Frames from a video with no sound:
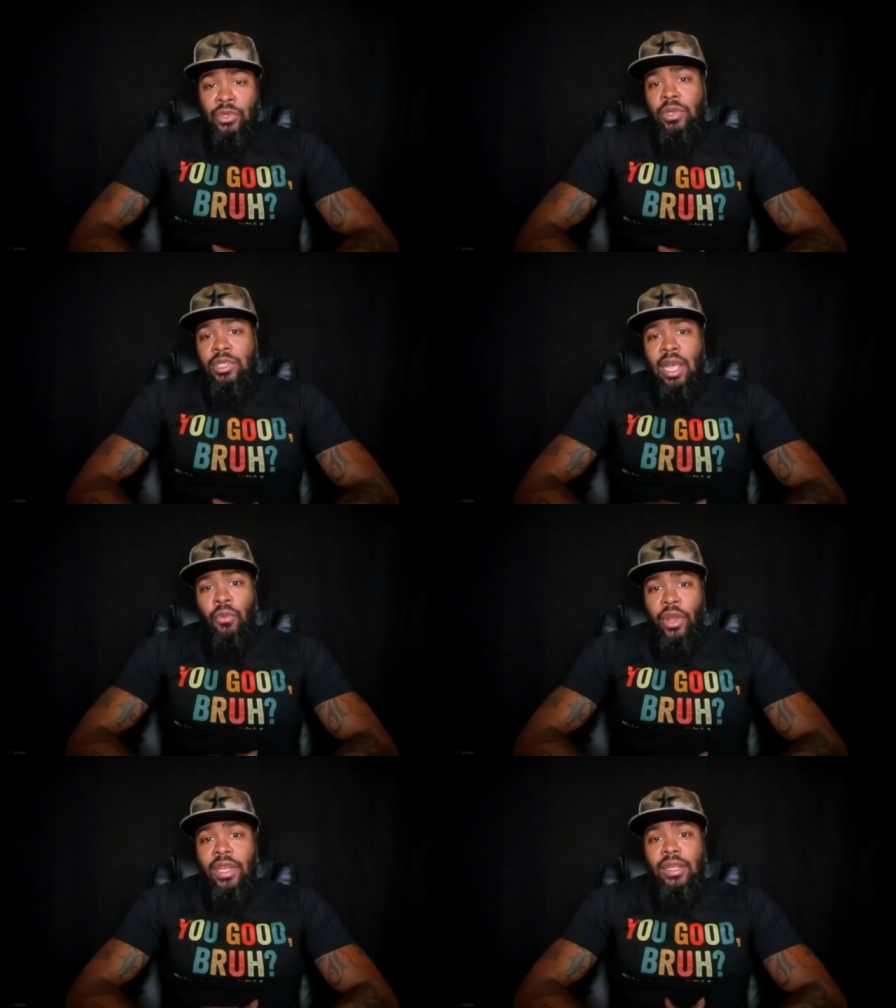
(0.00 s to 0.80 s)

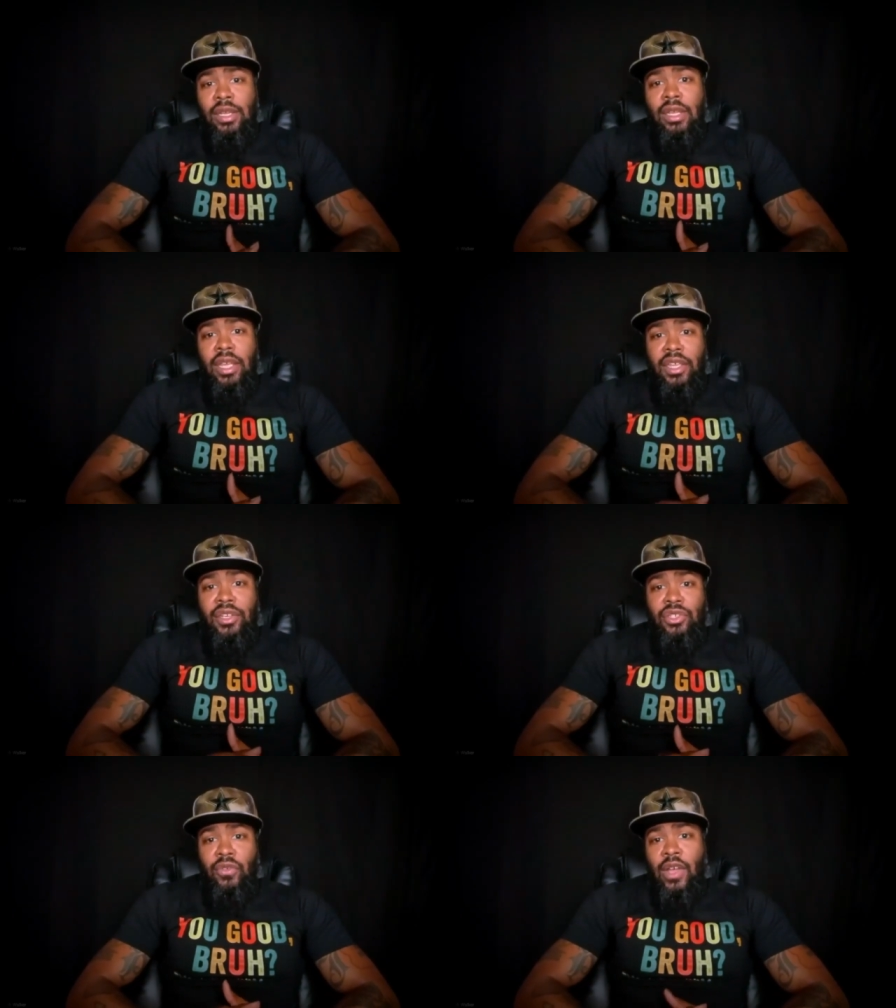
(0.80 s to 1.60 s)
suicide rate
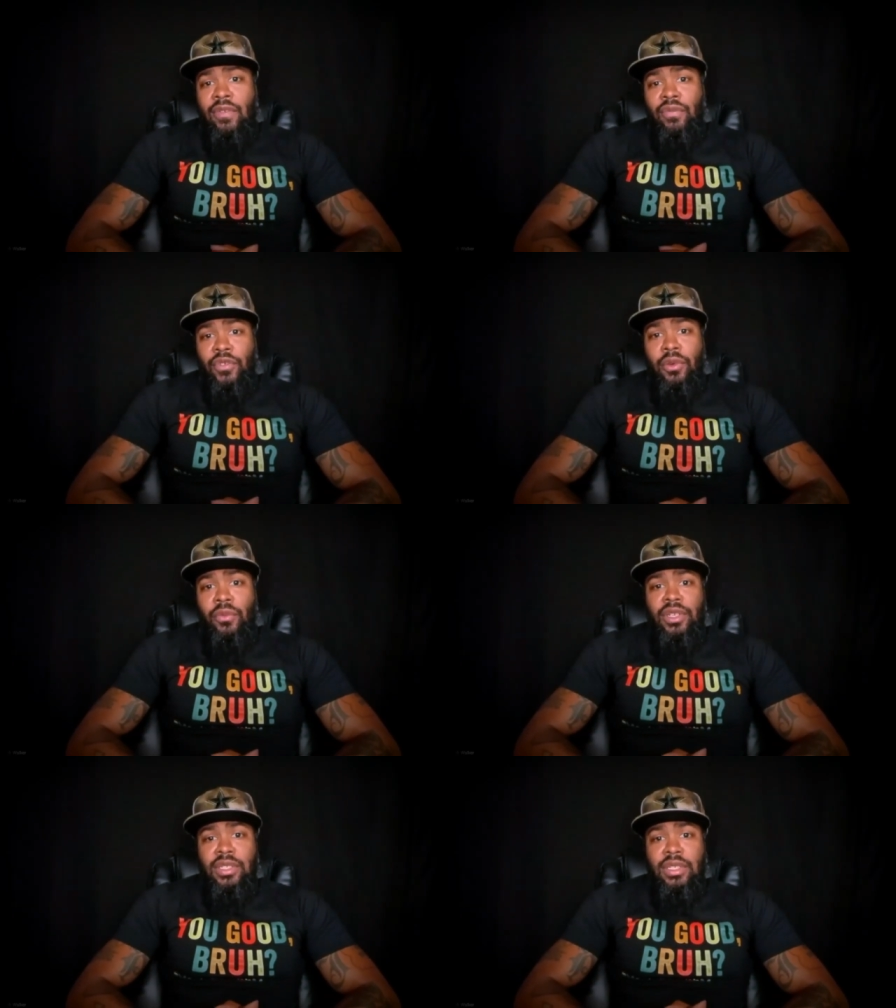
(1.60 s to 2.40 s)
in surviving
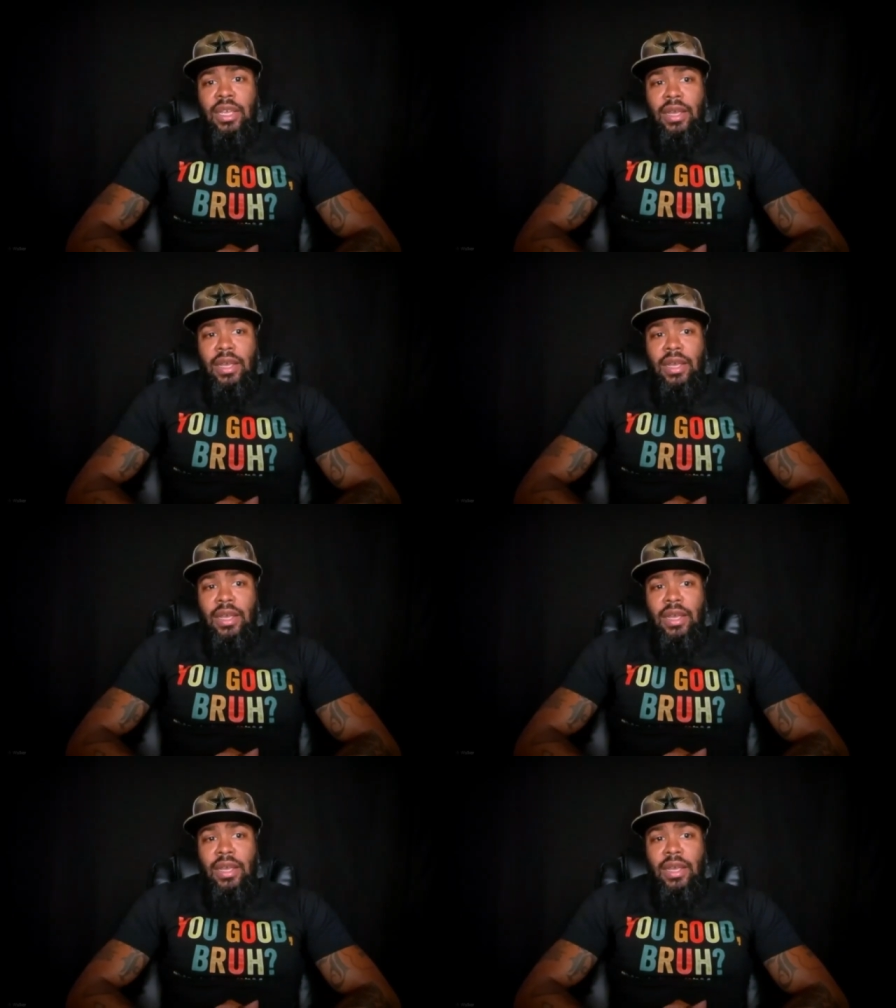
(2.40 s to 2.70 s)
veterans